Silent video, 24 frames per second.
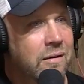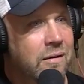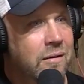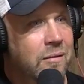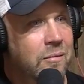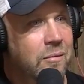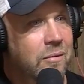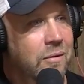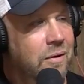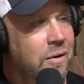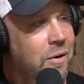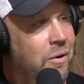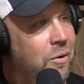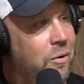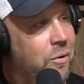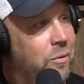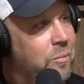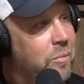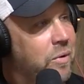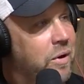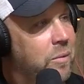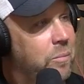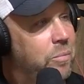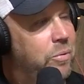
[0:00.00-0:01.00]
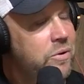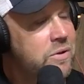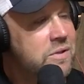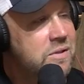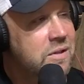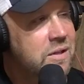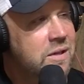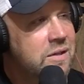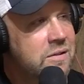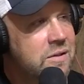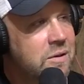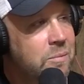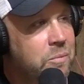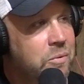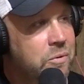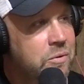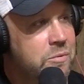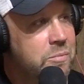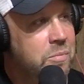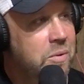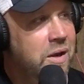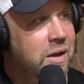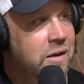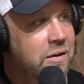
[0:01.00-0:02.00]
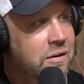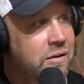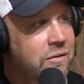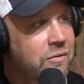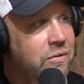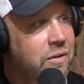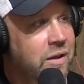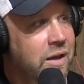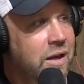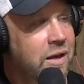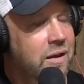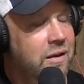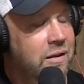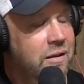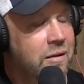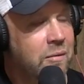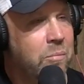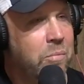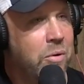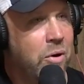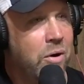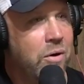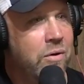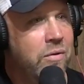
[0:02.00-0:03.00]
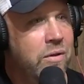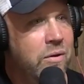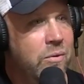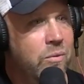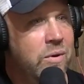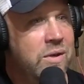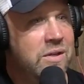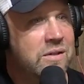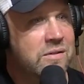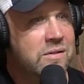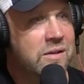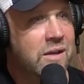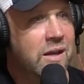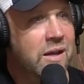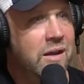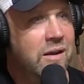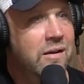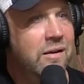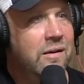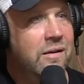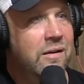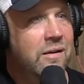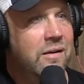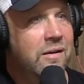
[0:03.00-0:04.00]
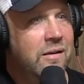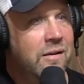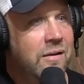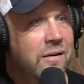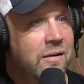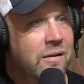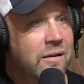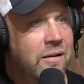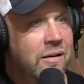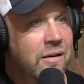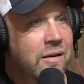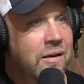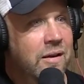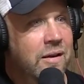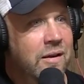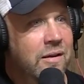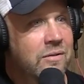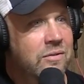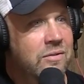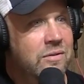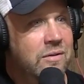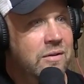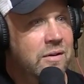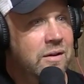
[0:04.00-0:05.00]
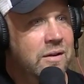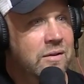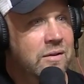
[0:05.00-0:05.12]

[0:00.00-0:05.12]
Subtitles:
Yeah. No, but it puts things in perspective. like the bar that we set is